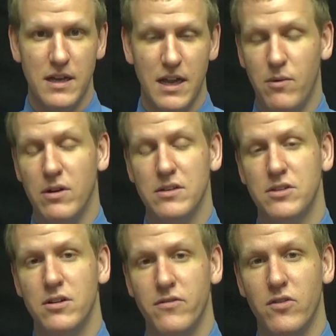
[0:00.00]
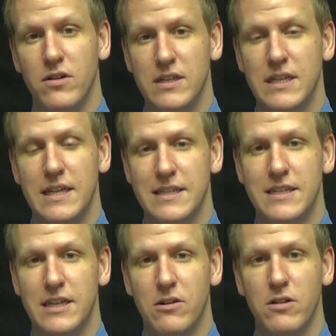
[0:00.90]
Now, while a server isn't
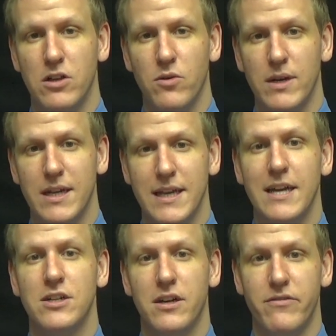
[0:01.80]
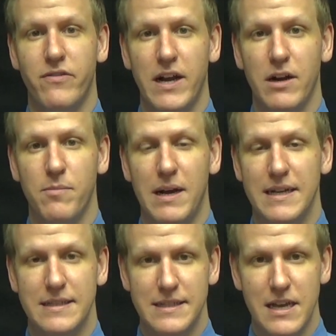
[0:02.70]
necessarily going to catch on fire by
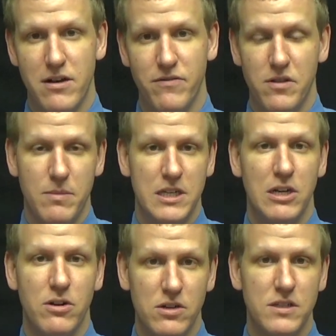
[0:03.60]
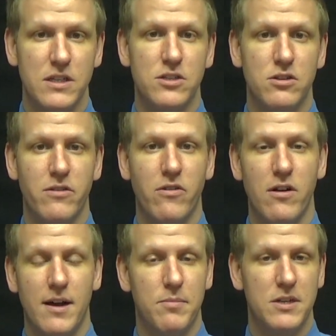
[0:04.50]
itself, and the materials in a server are
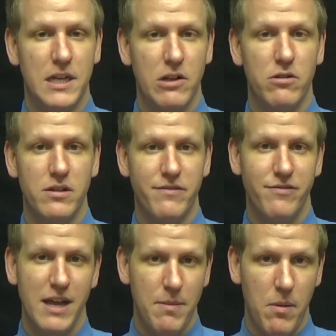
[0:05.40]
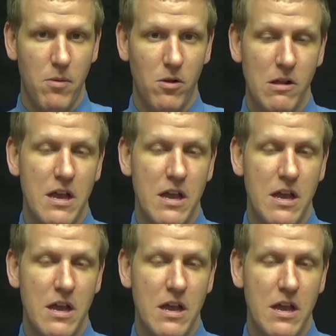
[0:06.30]
not particularly flammable,